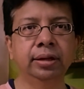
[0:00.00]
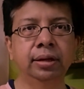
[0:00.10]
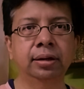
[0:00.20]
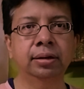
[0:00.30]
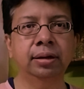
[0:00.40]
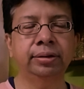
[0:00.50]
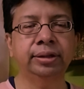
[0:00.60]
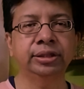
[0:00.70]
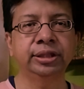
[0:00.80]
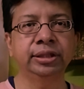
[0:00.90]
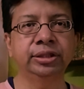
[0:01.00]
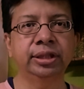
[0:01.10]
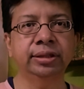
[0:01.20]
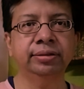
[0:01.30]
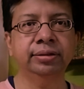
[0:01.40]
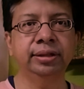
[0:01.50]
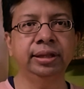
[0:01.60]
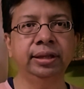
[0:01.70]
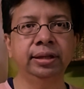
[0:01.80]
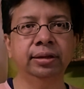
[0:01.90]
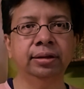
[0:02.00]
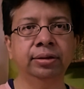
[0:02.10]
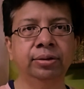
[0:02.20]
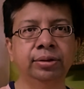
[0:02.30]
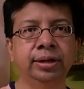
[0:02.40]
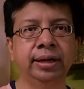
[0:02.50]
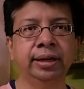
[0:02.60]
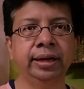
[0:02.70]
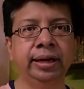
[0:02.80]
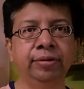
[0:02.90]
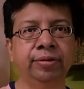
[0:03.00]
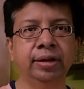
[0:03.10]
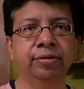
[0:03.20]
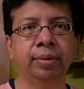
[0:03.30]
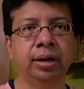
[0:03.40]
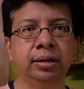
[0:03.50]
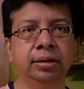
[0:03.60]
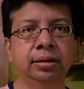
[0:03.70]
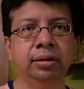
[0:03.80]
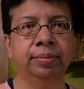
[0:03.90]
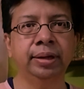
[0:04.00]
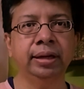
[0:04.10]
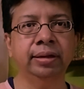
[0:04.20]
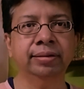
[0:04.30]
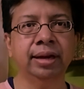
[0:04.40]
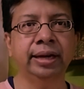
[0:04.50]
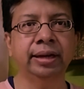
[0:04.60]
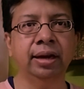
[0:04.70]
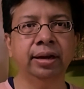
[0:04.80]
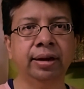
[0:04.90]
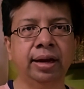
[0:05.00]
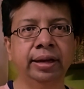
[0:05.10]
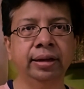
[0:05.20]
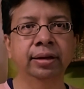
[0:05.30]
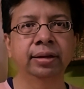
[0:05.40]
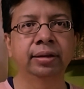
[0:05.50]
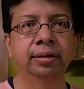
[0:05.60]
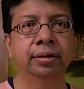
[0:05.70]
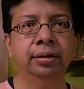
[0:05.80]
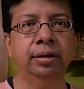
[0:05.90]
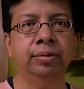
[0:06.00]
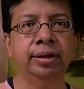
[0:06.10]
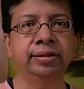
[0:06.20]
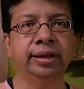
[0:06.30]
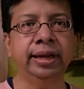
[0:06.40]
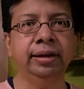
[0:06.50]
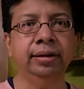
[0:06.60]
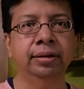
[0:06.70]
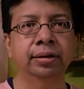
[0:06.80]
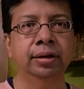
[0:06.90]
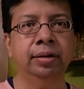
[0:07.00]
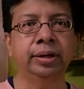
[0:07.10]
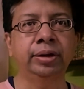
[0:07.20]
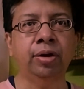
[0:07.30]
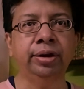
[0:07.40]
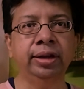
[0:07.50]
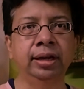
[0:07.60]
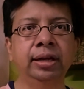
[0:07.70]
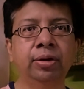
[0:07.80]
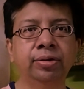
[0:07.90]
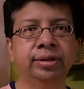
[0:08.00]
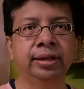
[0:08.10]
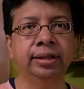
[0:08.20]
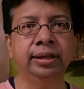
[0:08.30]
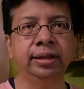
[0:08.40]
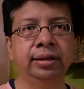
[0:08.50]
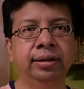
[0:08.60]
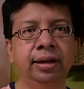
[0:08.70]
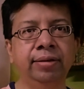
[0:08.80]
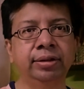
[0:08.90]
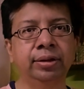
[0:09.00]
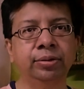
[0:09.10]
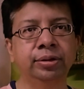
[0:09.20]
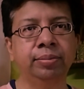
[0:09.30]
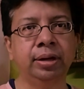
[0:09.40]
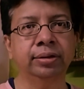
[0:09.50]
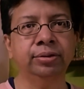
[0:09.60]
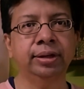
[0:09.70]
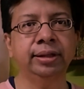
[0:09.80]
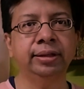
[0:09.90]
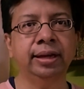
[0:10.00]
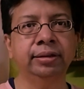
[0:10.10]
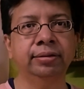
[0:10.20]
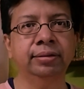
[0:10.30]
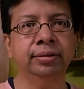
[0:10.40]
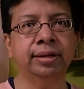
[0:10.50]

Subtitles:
touching just the 10,985 mark, making a slight higher high once again, but not really crossing the 11,000 mark. So I think that's